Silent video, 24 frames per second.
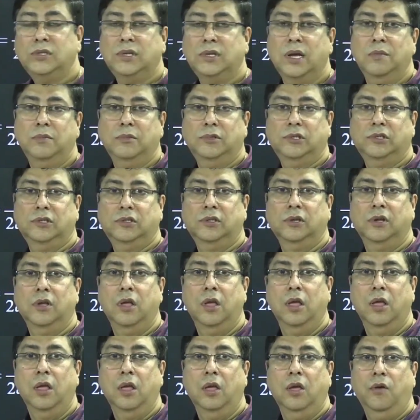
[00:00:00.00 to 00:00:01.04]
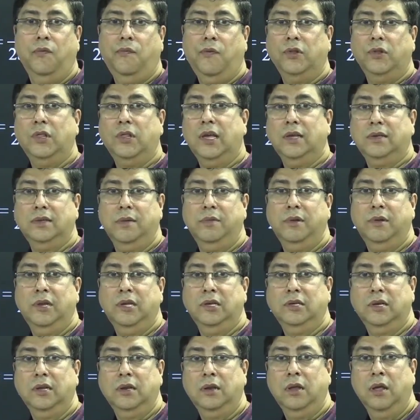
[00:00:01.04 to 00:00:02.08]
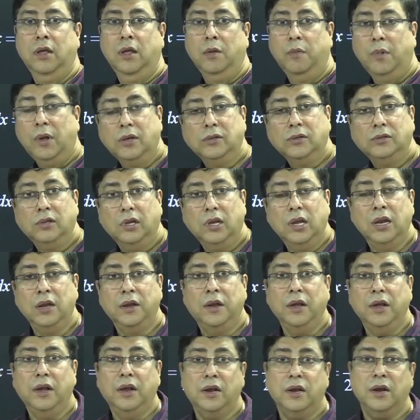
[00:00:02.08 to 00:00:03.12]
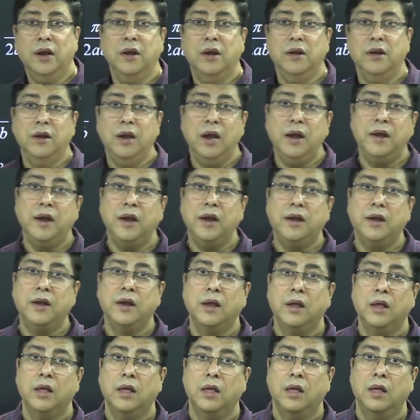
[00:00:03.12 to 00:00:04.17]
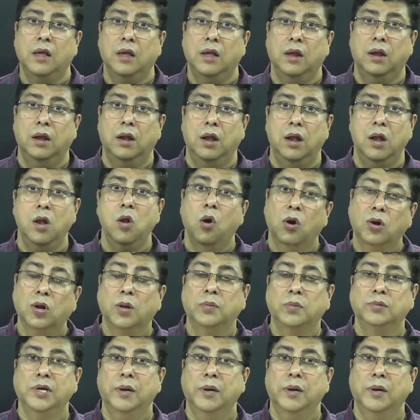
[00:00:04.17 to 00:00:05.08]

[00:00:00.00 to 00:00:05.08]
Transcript: sums for the examination, because integration related lot of